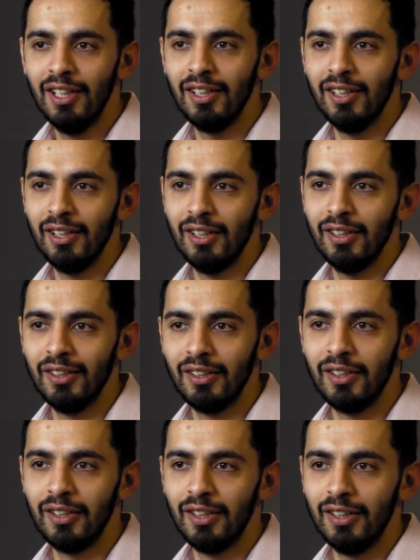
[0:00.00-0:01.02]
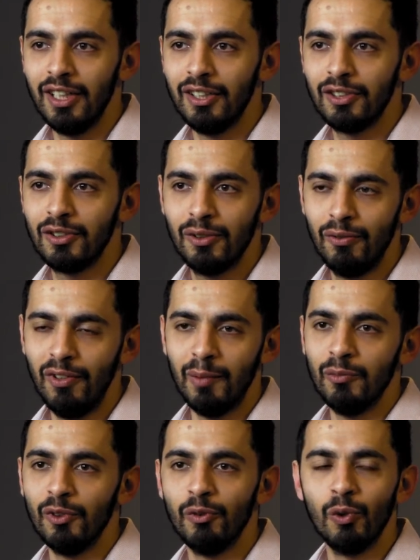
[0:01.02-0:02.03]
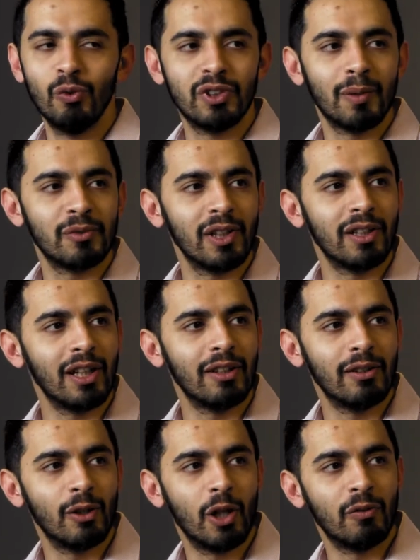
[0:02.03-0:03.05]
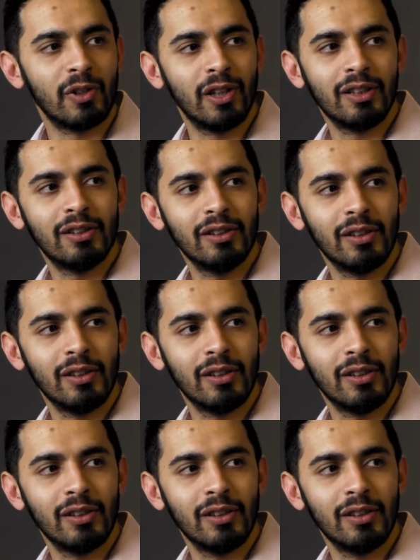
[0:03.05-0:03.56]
they just flipped the rules upside down overnight,